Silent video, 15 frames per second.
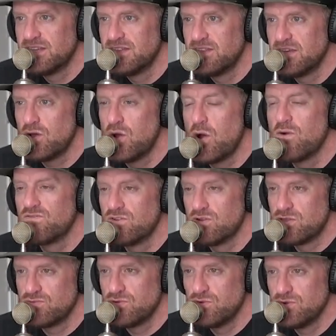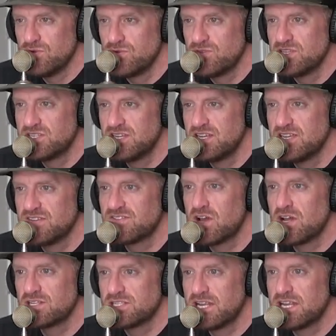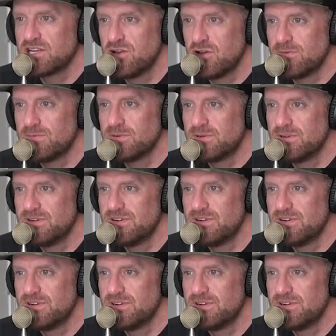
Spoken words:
that overthrew the city of Constantinople.